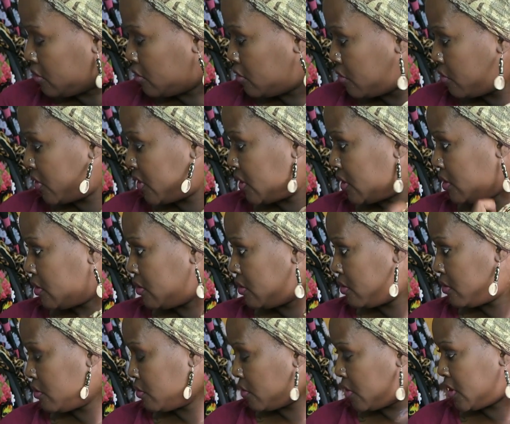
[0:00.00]
Twist,
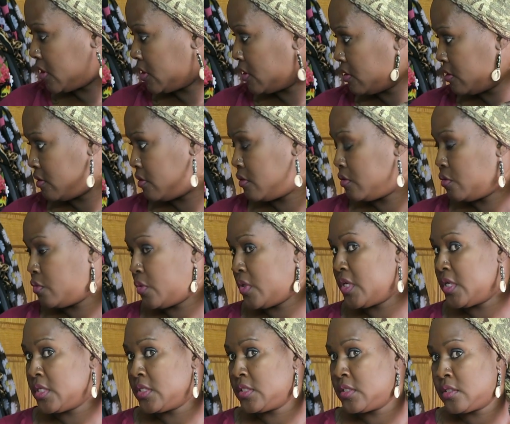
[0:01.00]
twist,
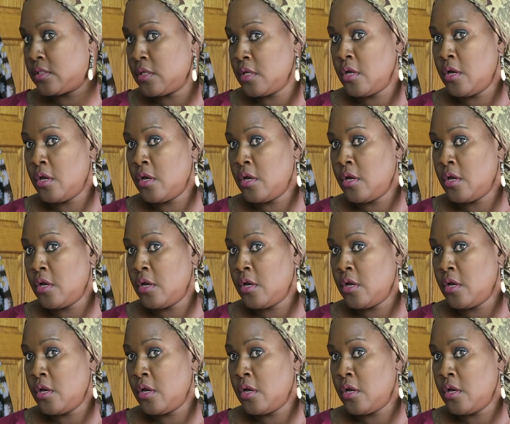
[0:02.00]
twist.